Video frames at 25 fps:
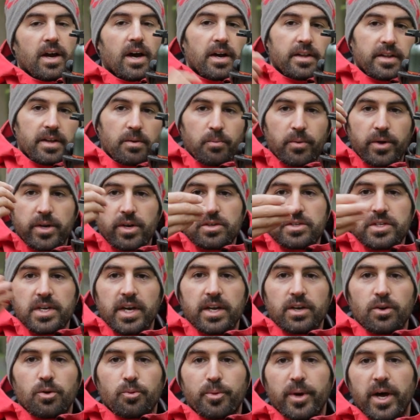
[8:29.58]
And then when you
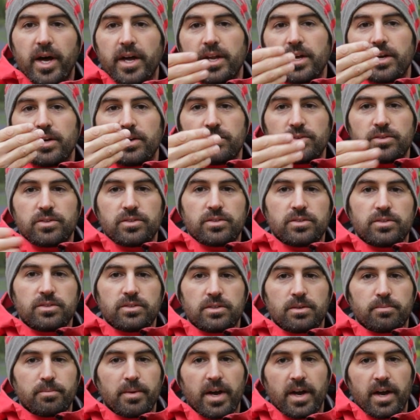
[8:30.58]
take your
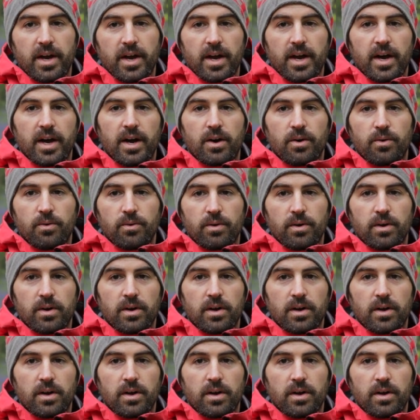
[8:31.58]
panos, no matter how